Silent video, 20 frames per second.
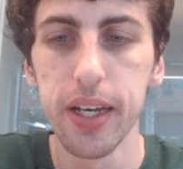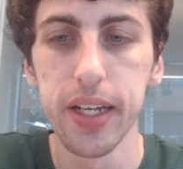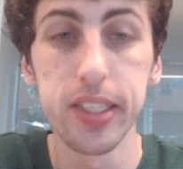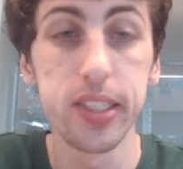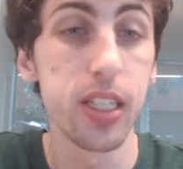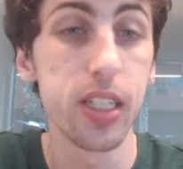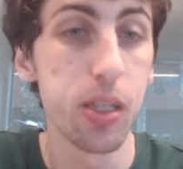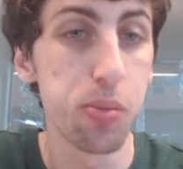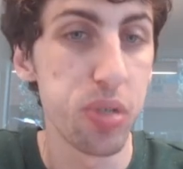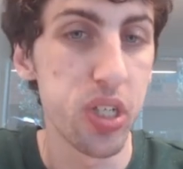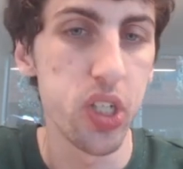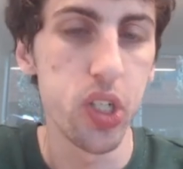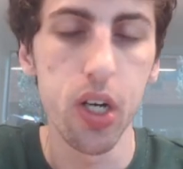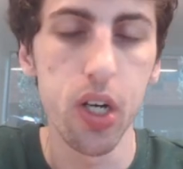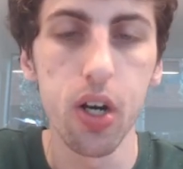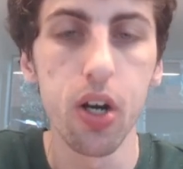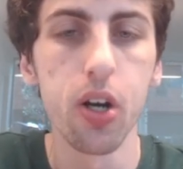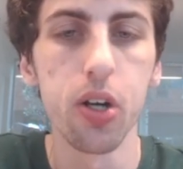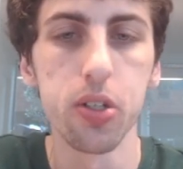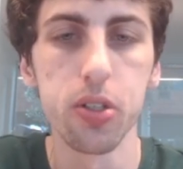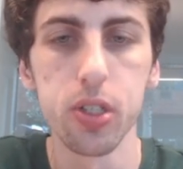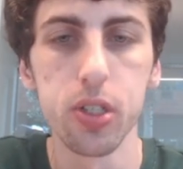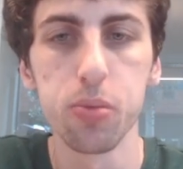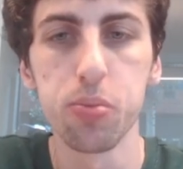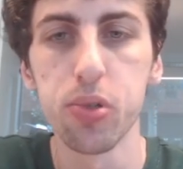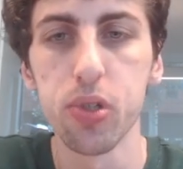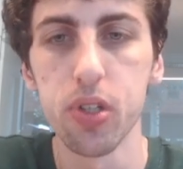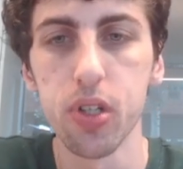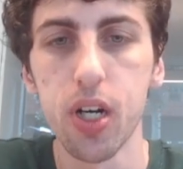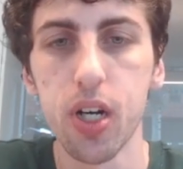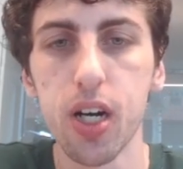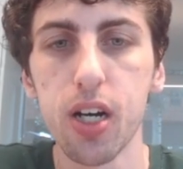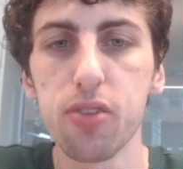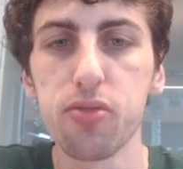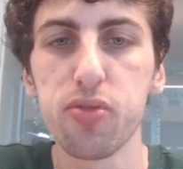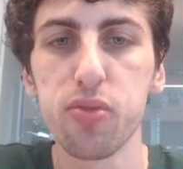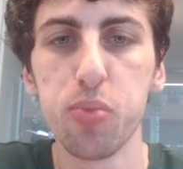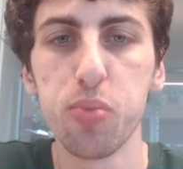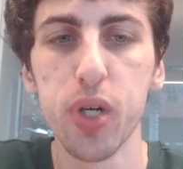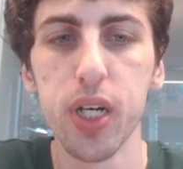it's going to be a lot harder to pull
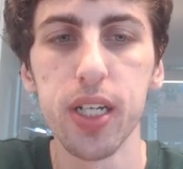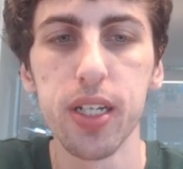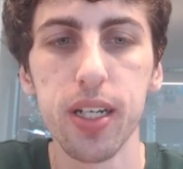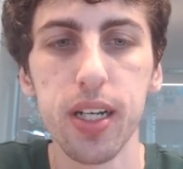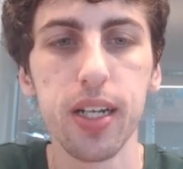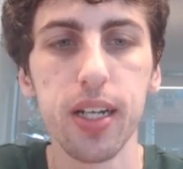off. But